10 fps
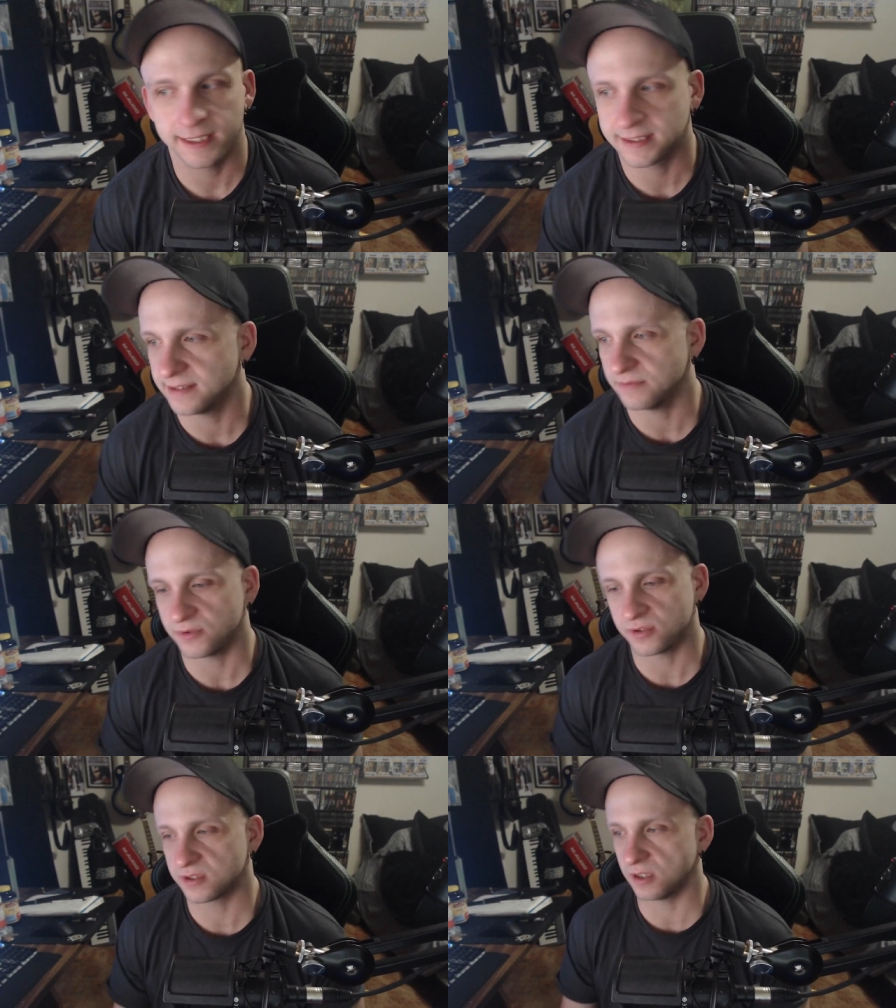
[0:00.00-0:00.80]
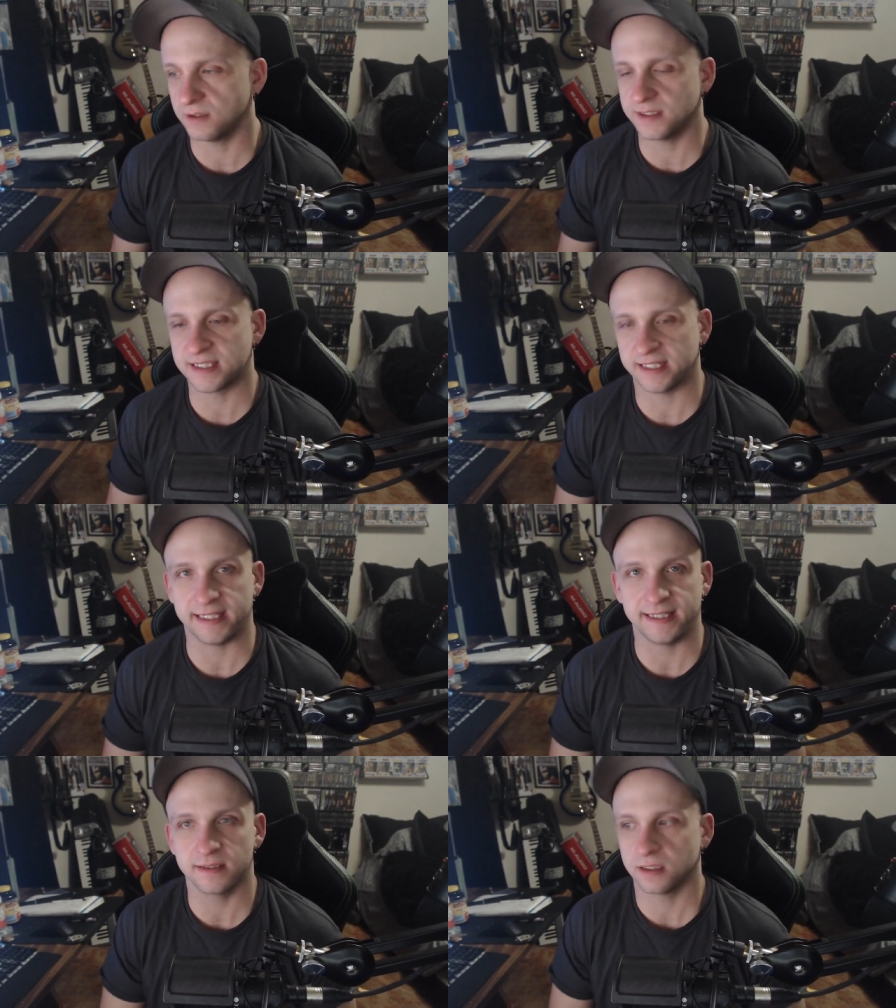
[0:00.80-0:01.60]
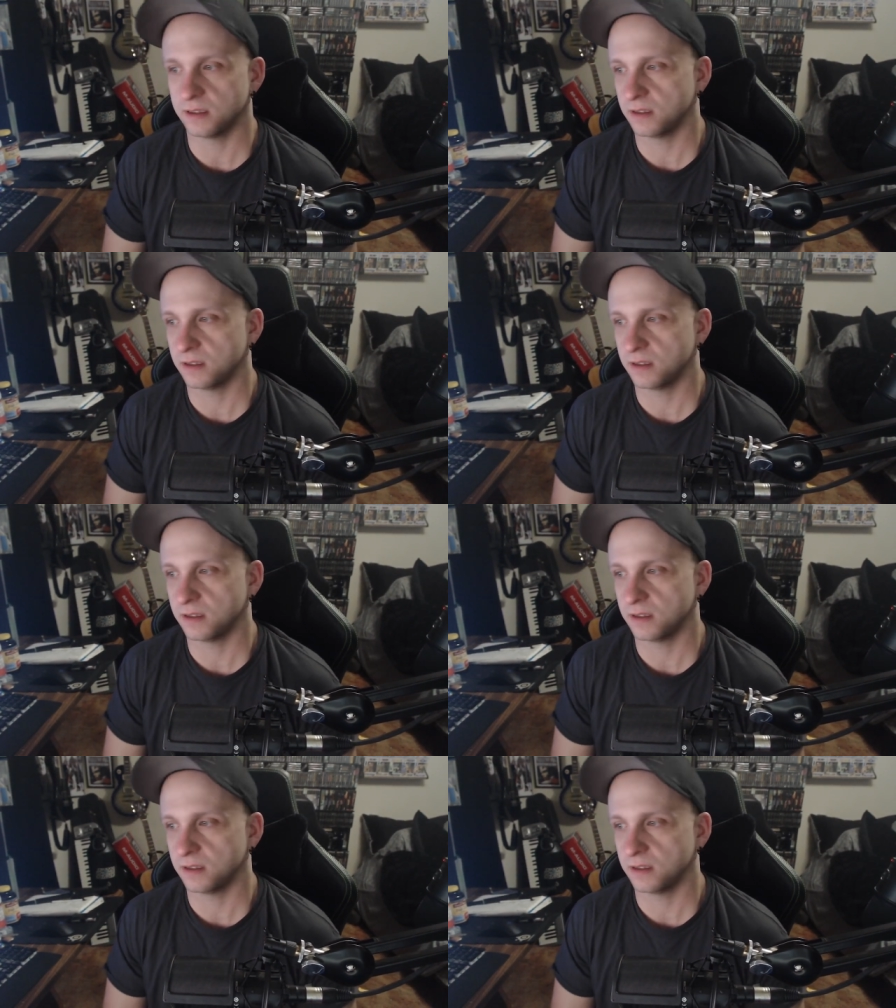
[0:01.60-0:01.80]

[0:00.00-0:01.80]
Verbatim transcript: It's in certain cities